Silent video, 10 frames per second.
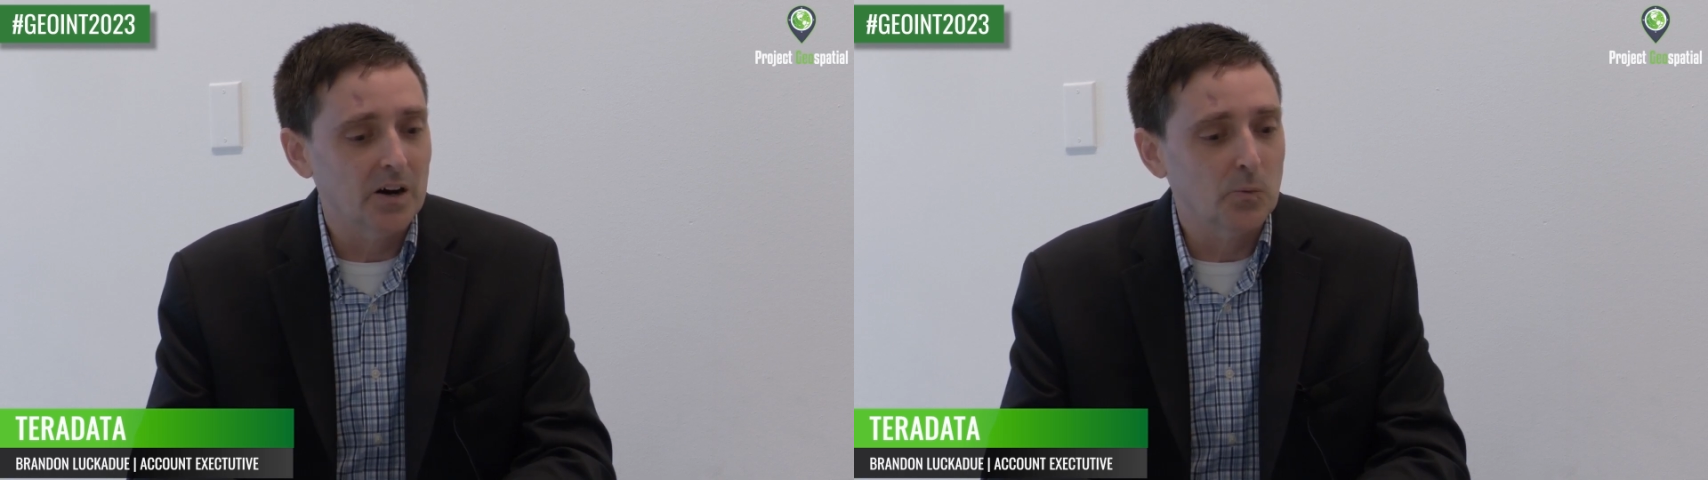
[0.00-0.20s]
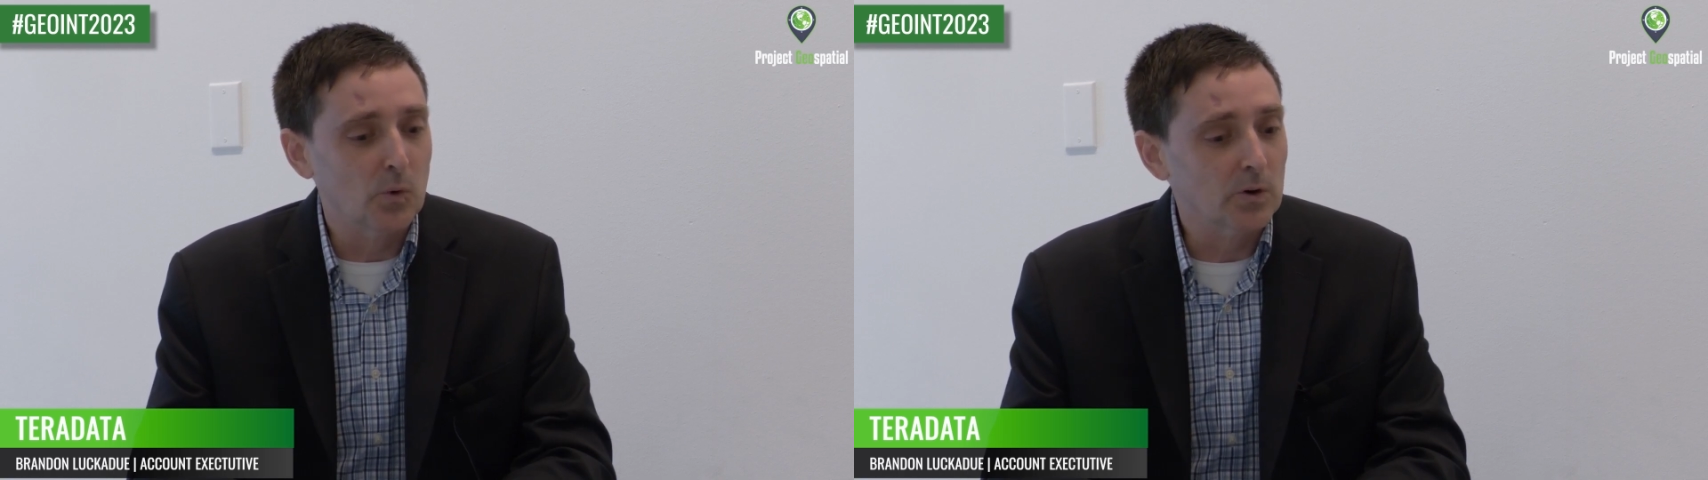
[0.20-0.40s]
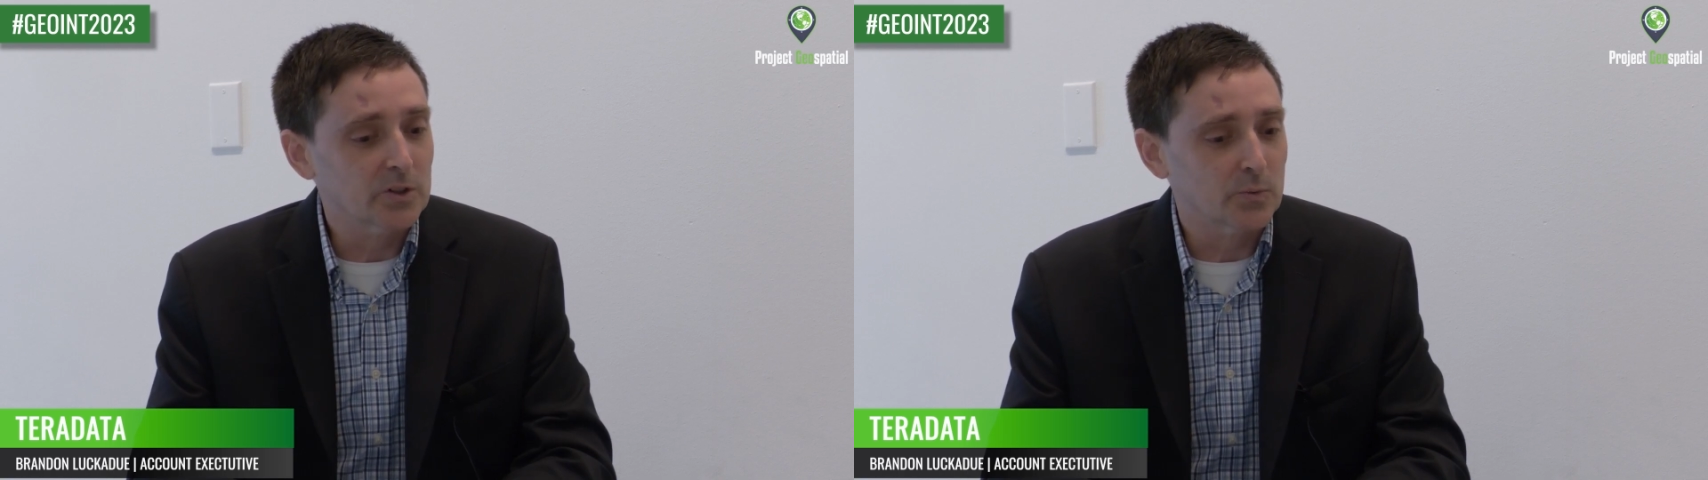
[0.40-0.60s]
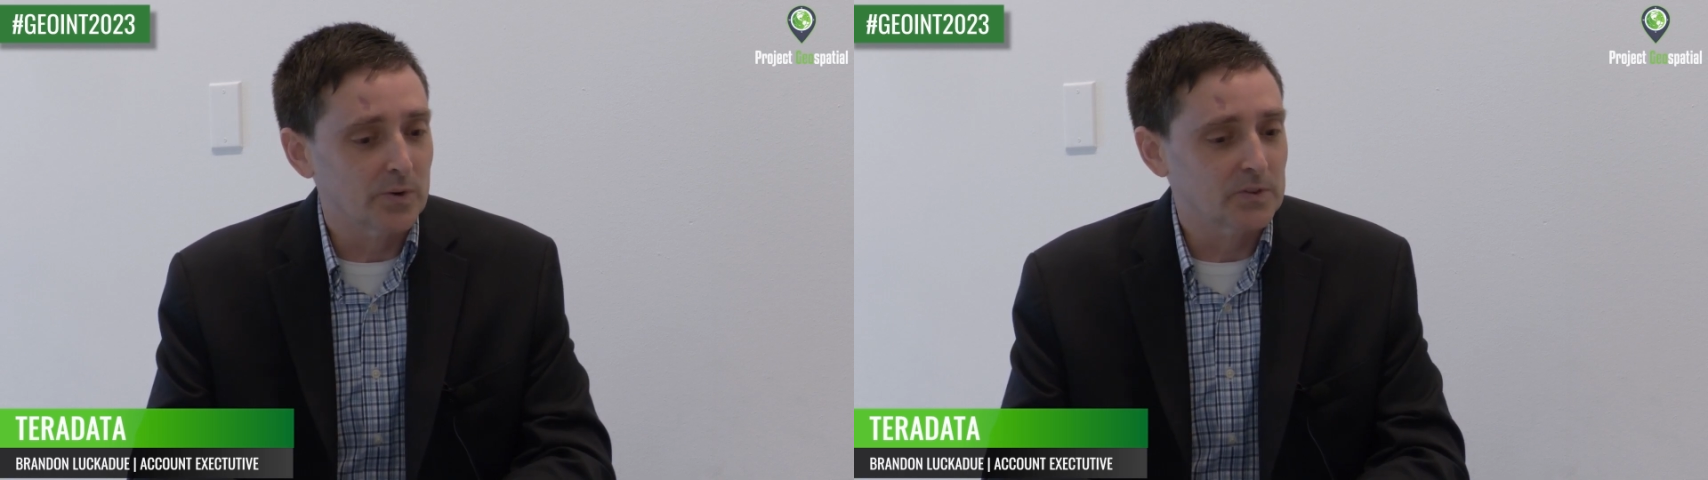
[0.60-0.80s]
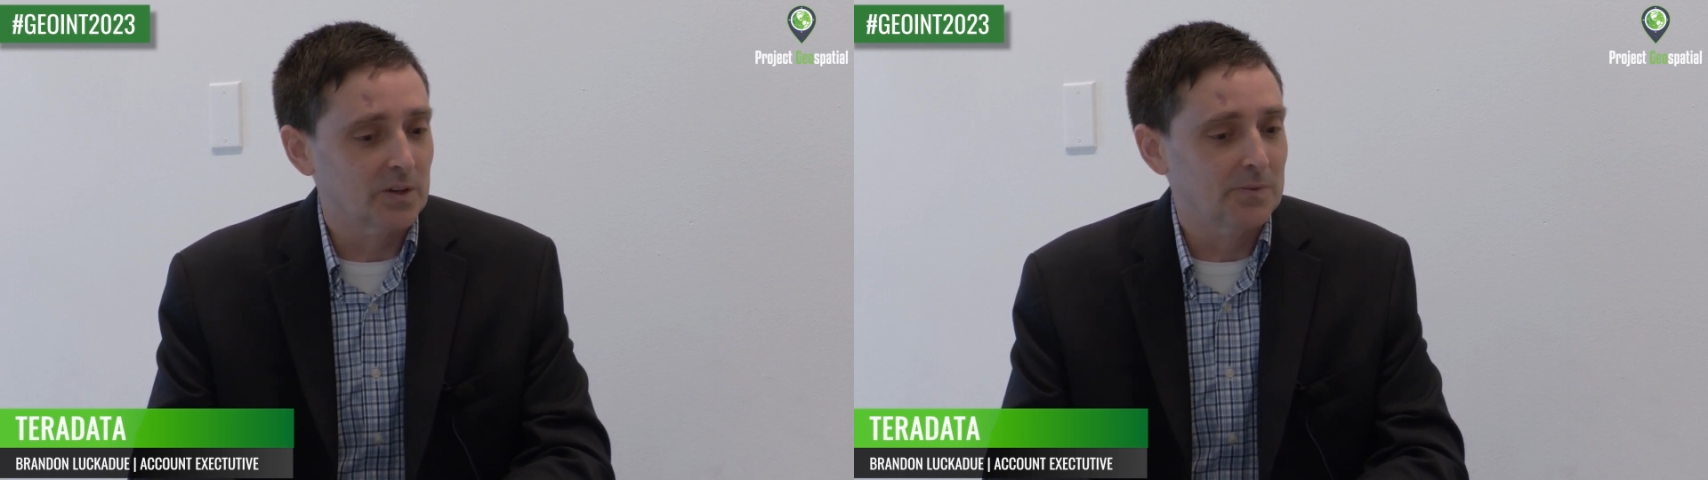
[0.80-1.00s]
works
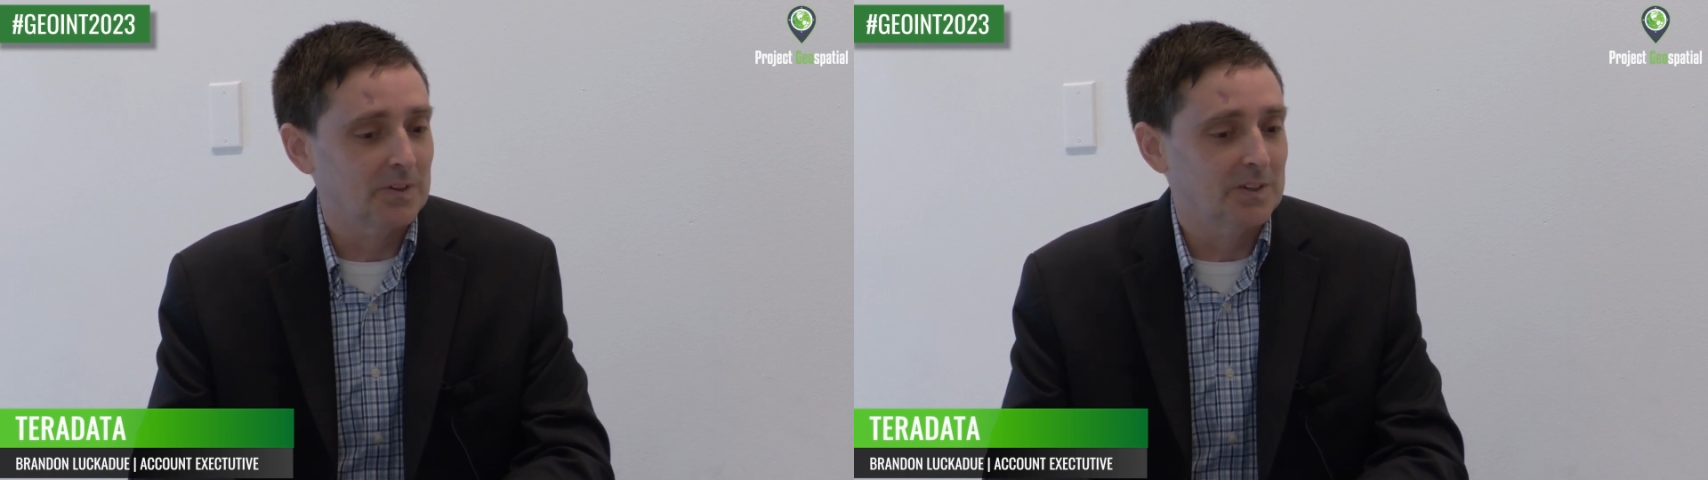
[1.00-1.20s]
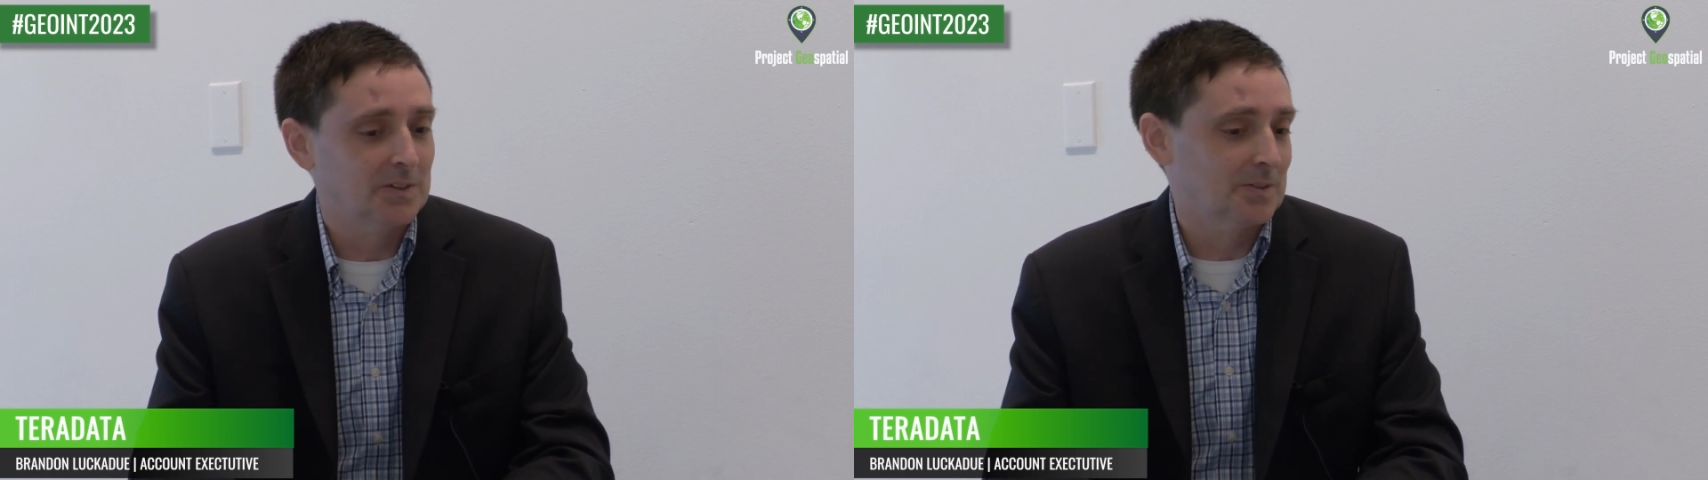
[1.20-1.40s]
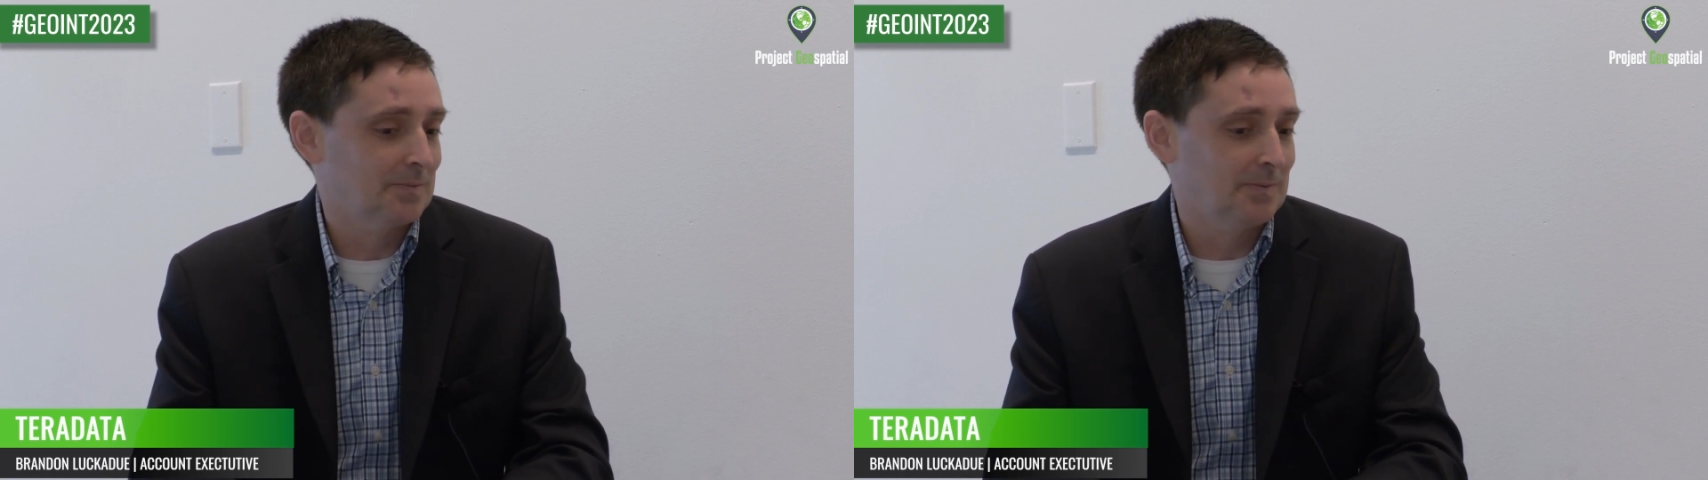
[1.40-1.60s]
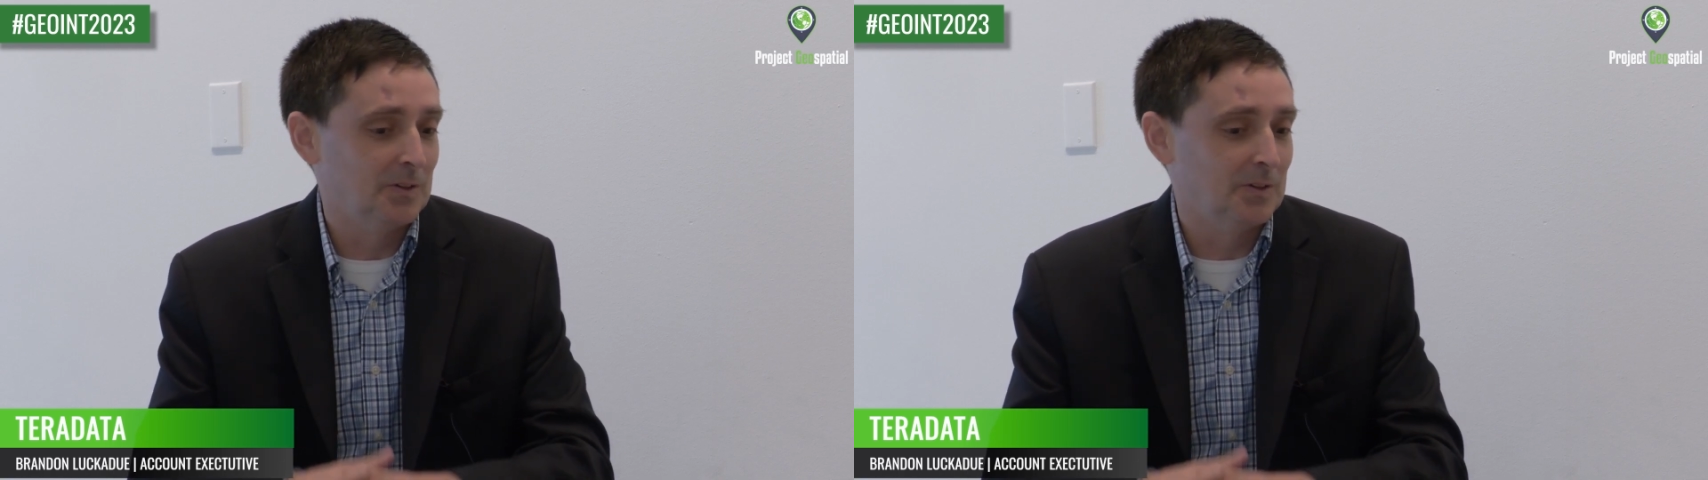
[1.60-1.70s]
with some of these,